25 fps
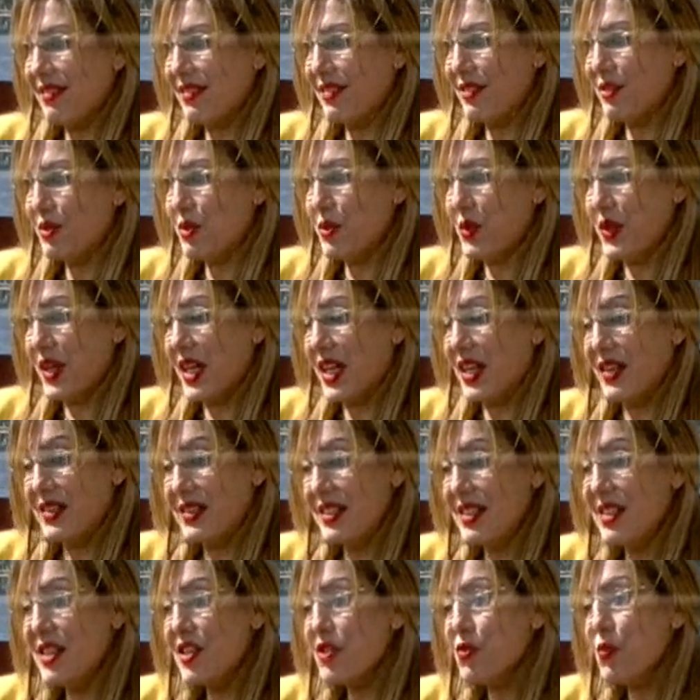to her.
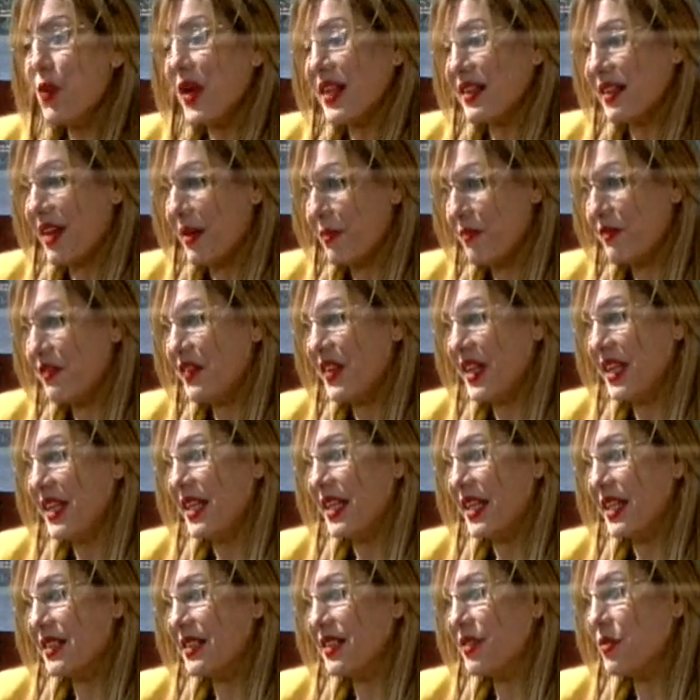This is what I'm
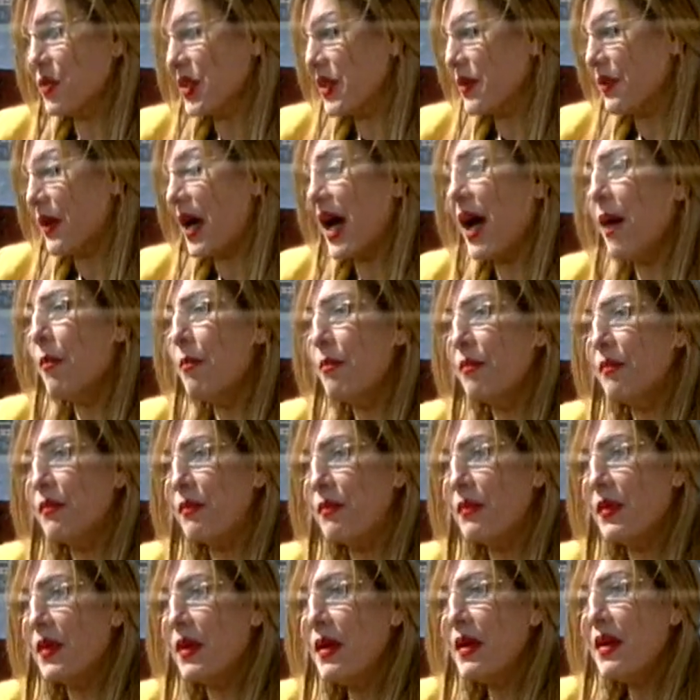feeling. What I'm
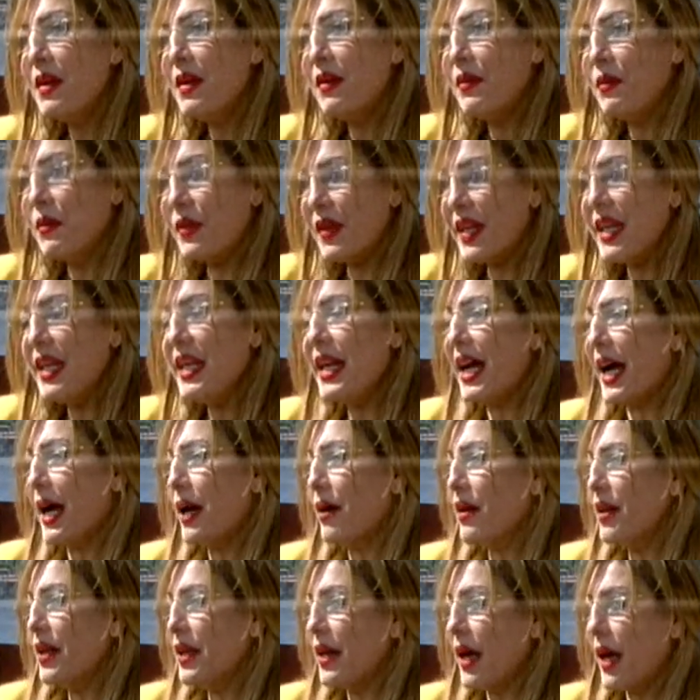really
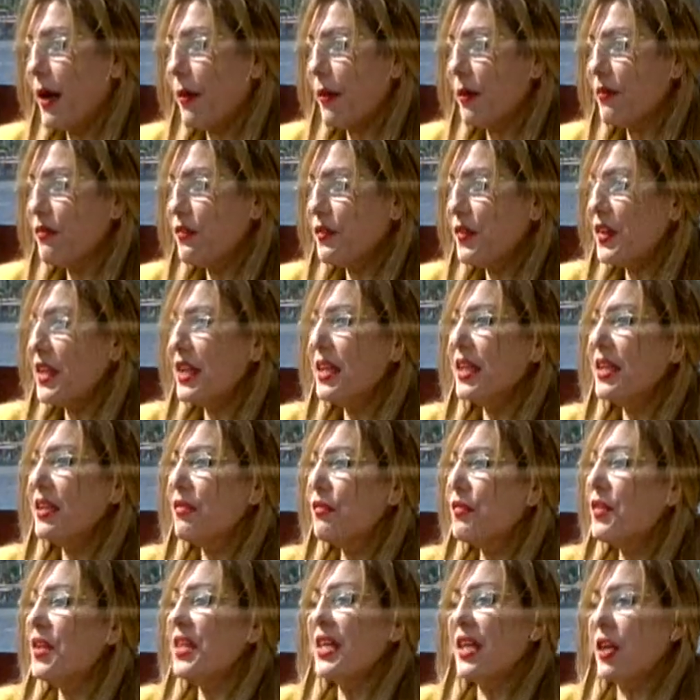I am feeling
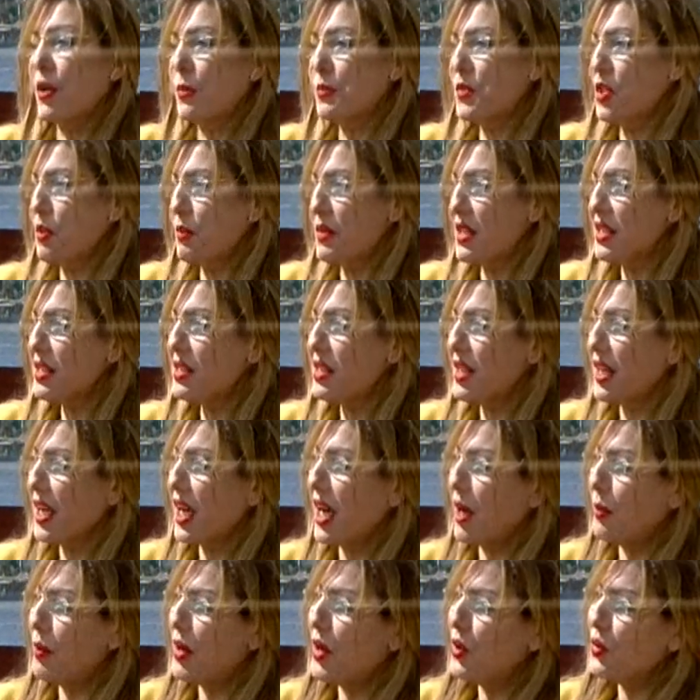very optimistic
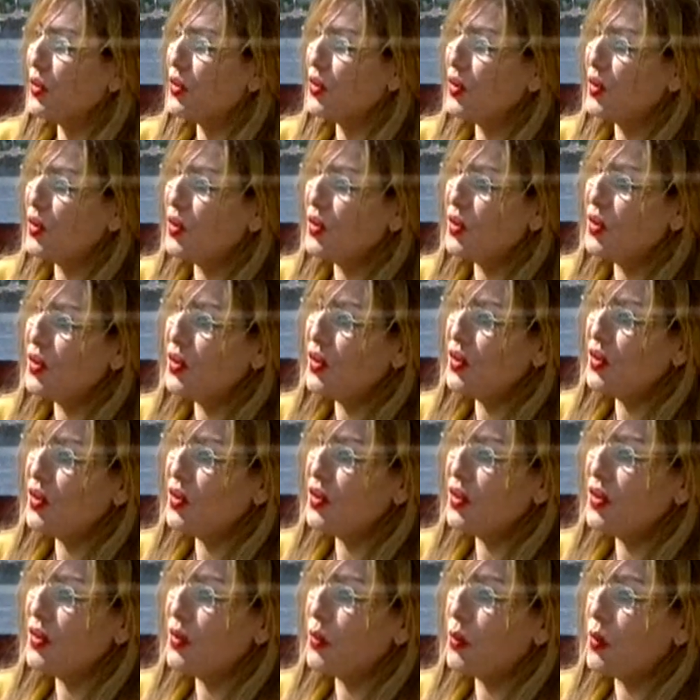about the
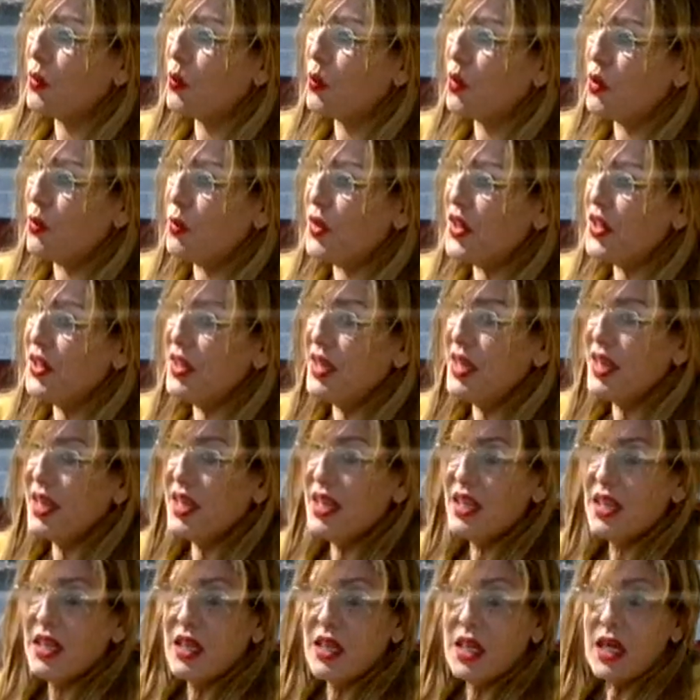woman.
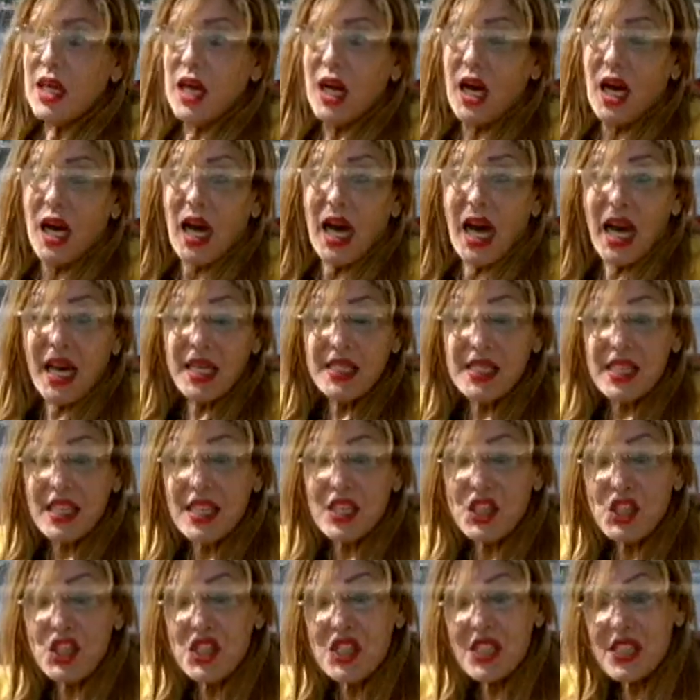I think
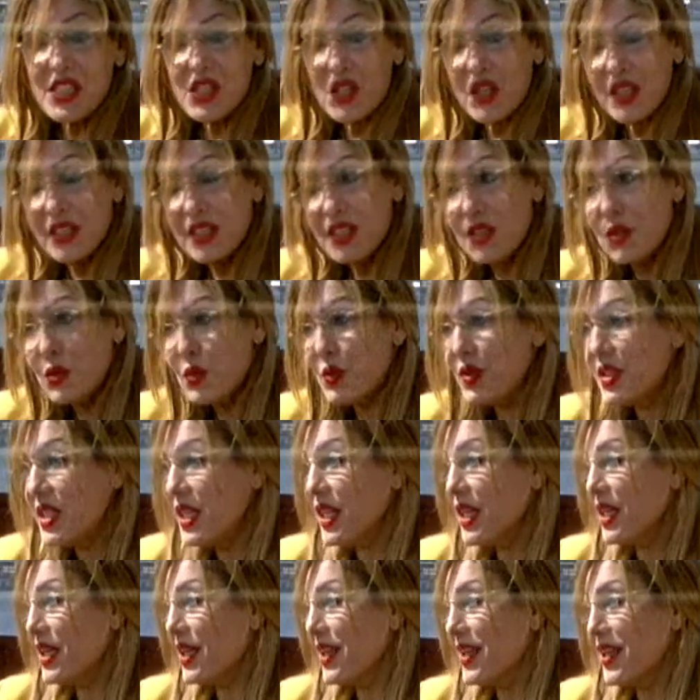she started to take
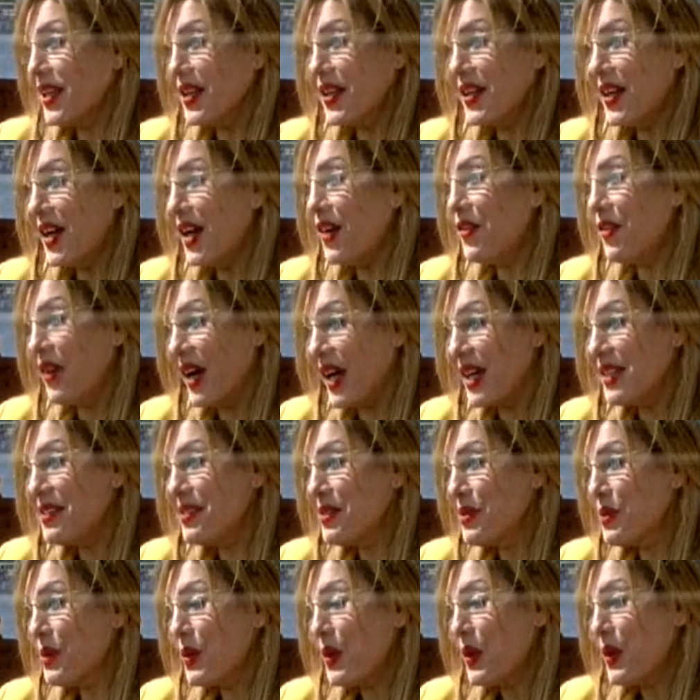her
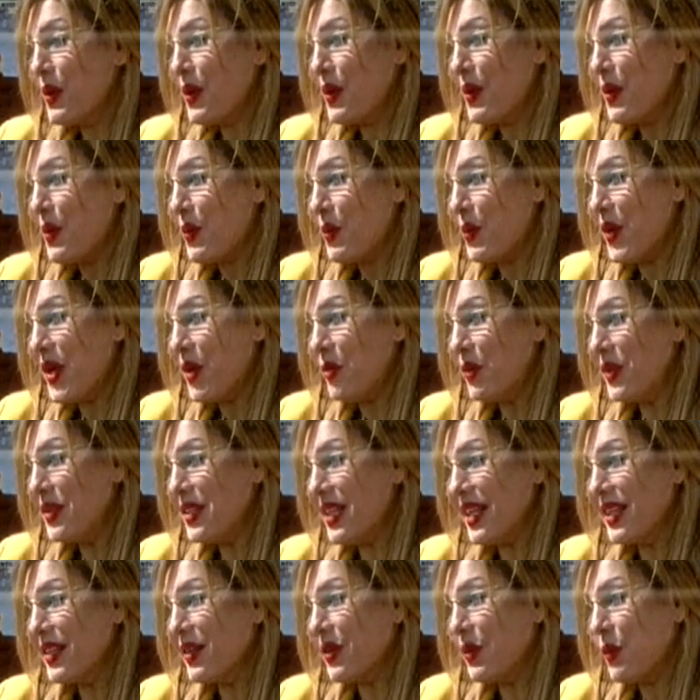rights. When we
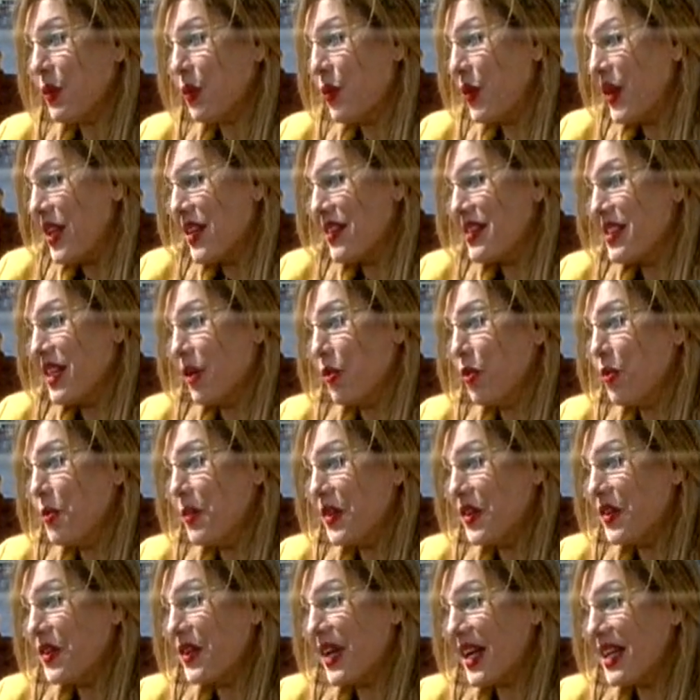take, when the
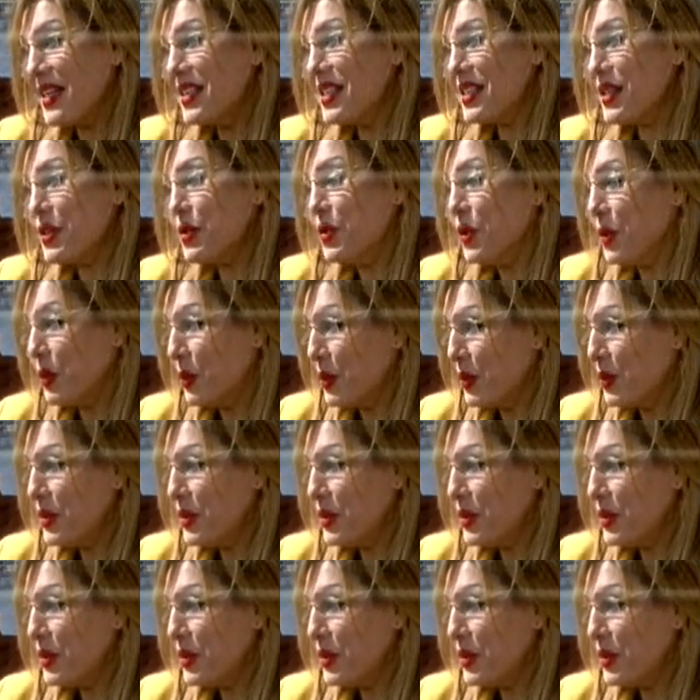woman rights, no,